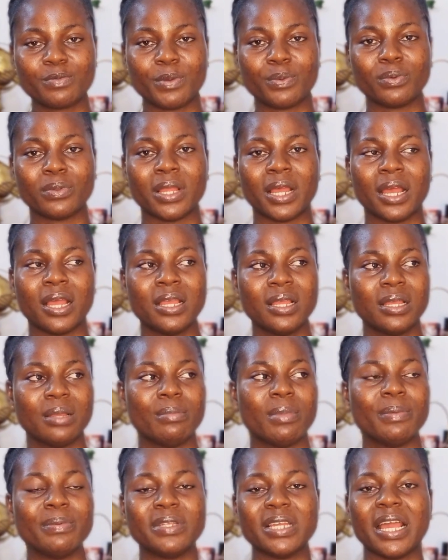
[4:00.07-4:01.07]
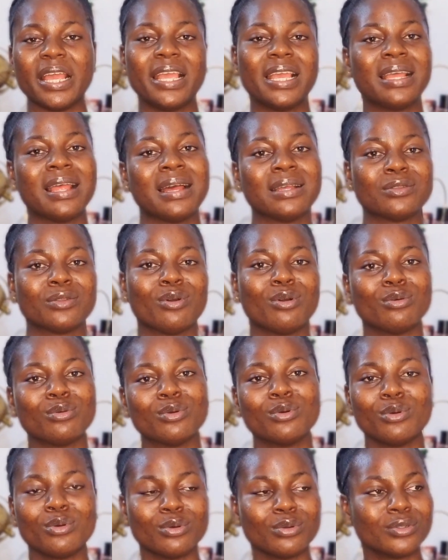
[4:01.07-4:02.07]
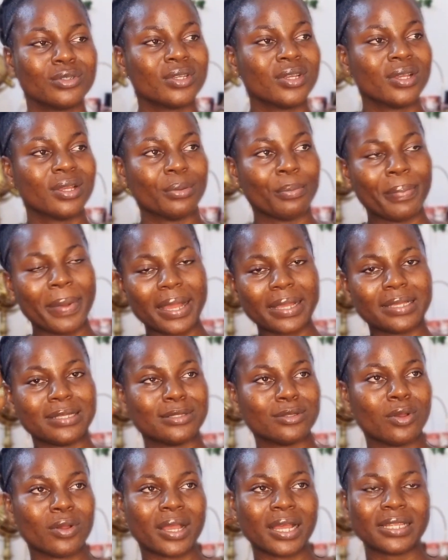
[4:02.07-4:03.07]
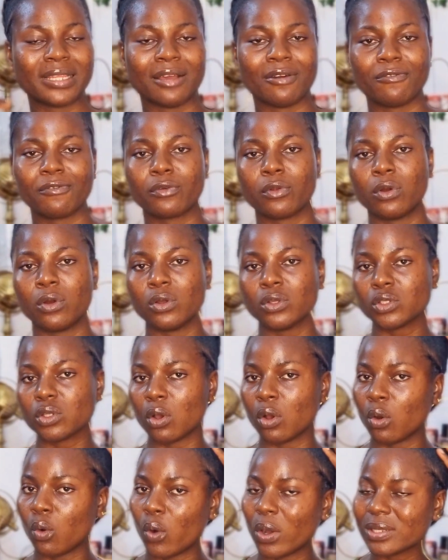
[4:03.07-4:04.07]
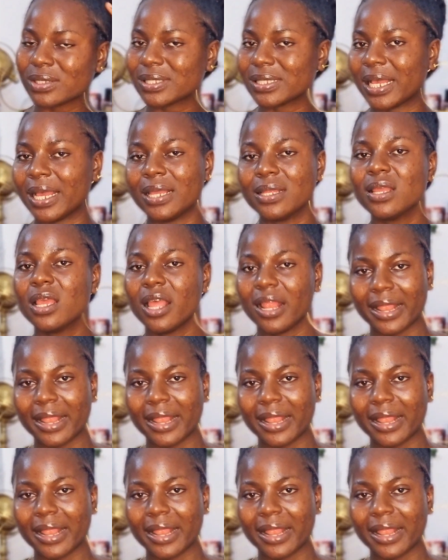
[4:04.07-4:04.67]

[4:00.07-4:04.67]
people that maybe their hair are not good, back is longer than front or one side.